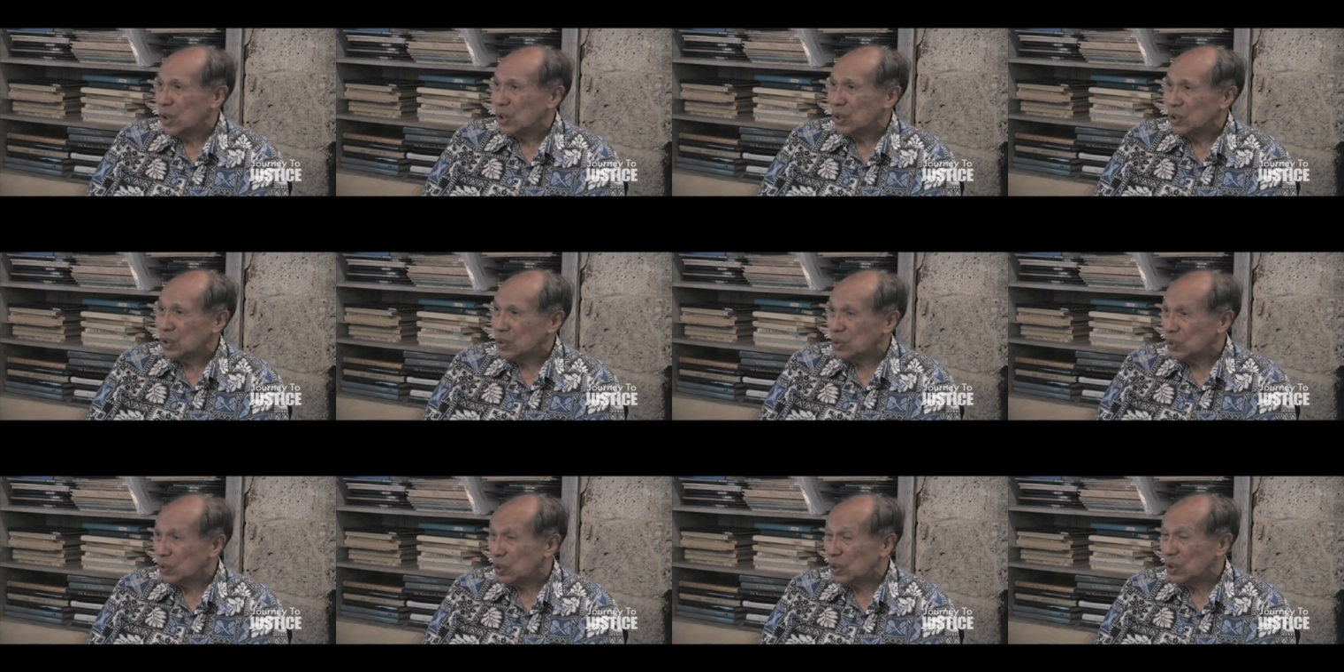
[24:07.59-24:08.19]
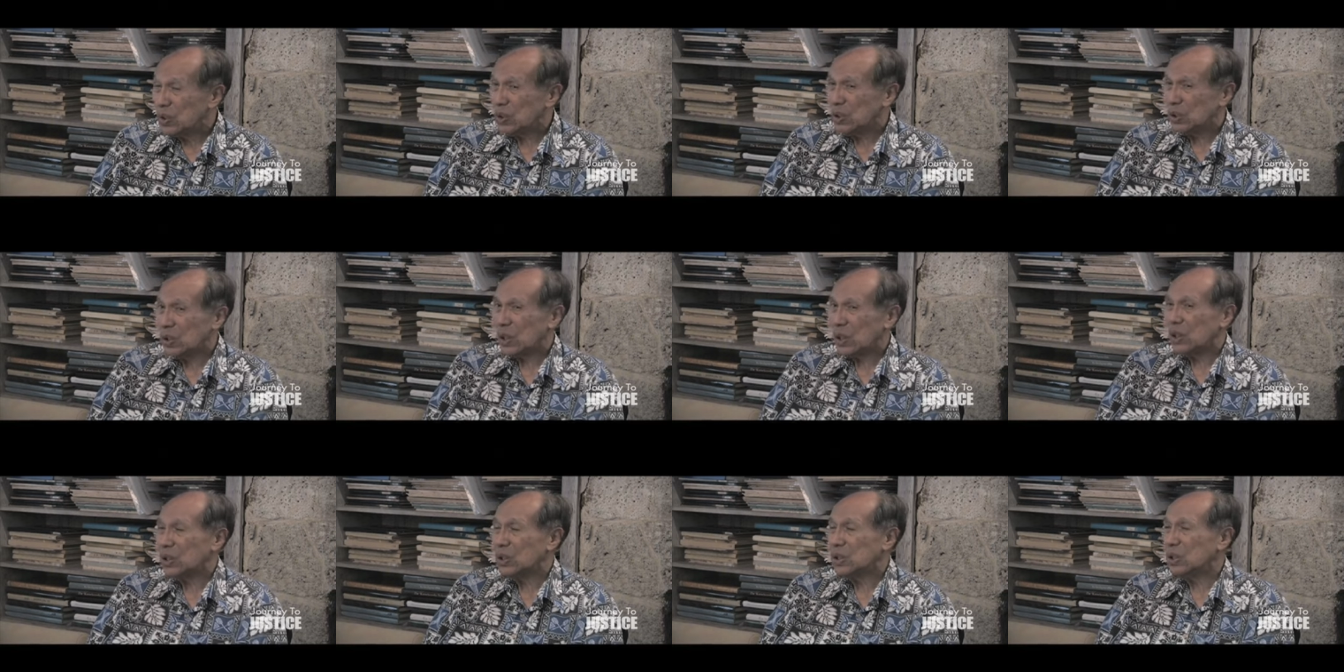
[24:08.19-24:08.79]
So we
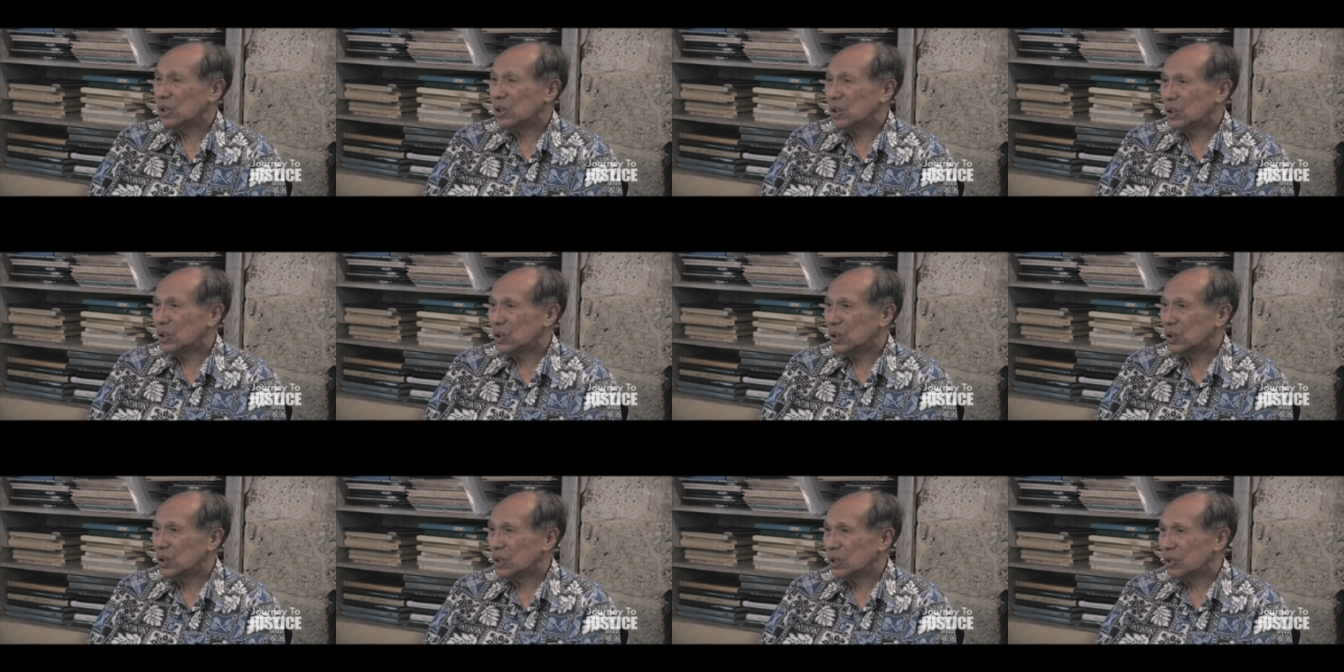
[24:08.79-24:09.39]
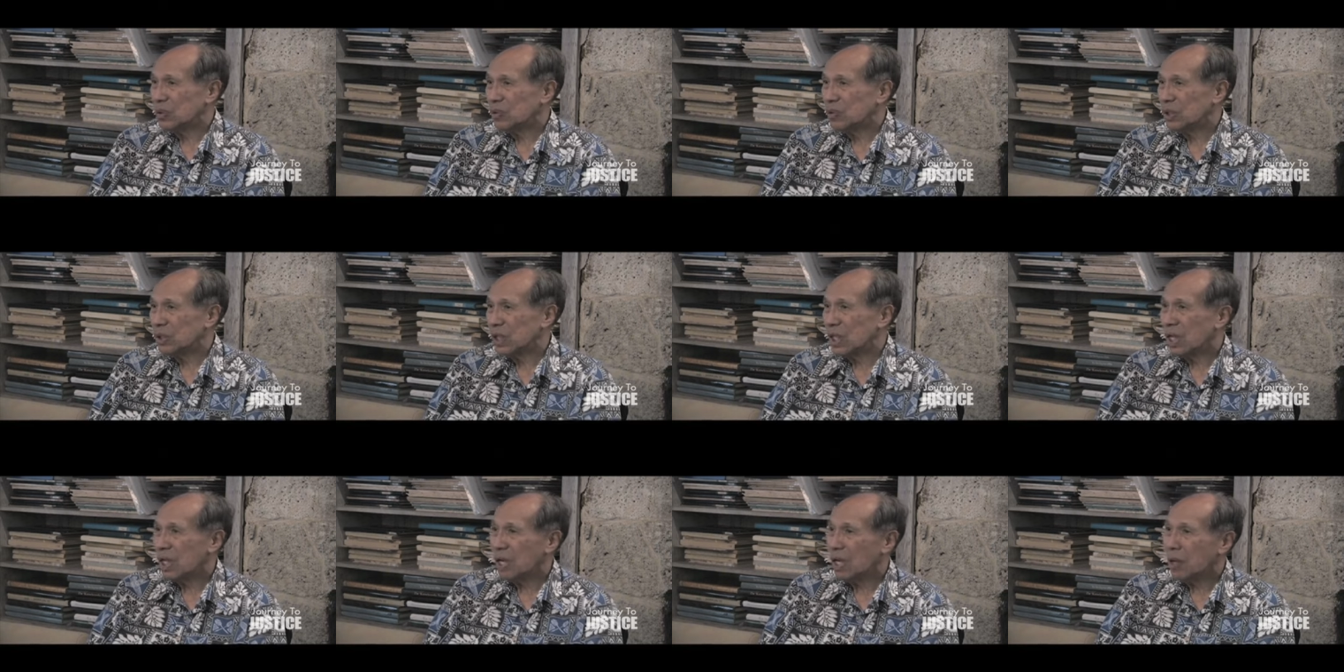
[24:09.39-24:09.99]
decided to use a
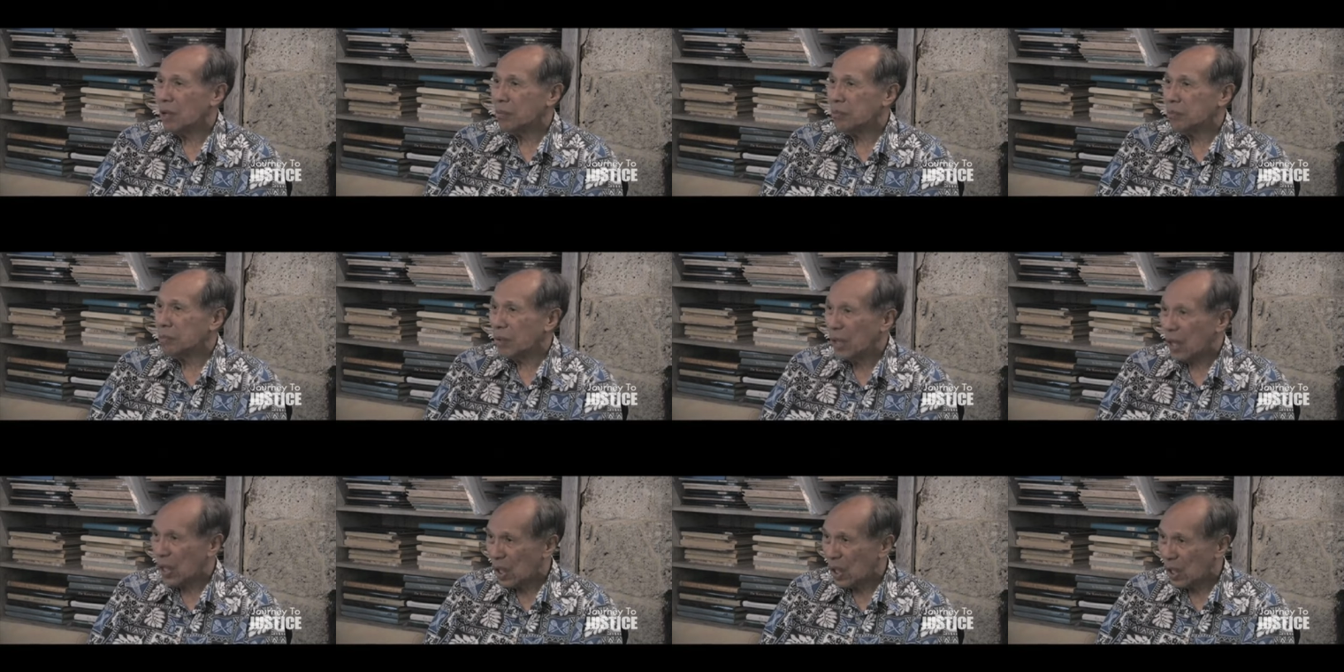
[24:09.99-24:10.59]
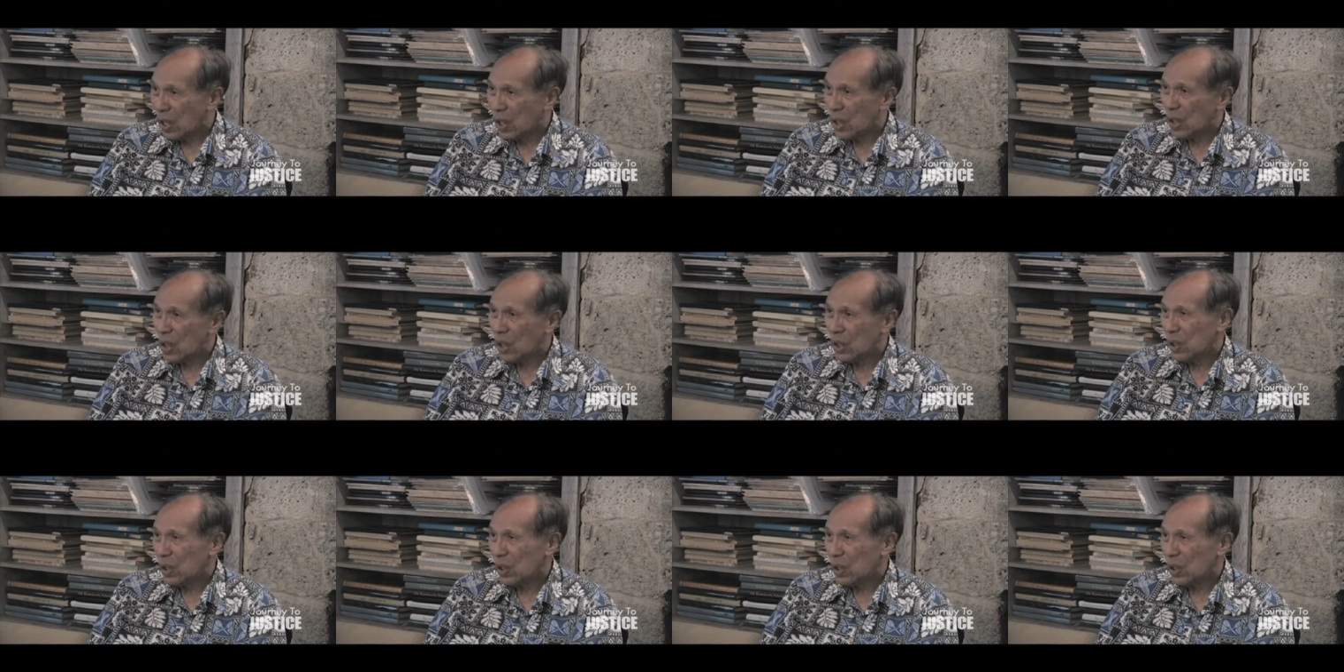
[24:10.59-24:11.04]
area,